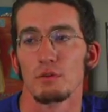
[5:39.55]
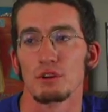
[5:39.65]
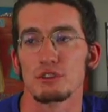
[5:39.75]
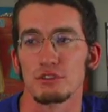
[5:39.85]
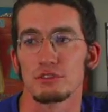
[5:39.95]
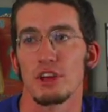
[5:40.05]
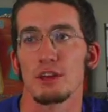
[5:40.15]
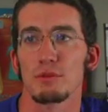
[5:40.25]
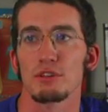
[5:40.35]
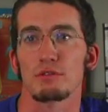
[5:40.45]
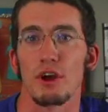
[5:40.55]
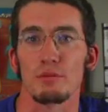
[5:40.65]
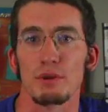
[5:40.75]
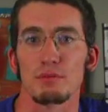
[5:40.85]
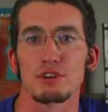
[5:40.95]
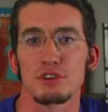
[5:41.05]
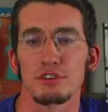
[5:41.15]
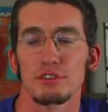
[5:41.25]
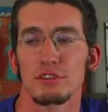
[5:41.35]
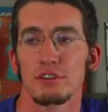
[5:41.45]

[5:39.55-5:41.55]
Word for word: which sustained me throughout my mission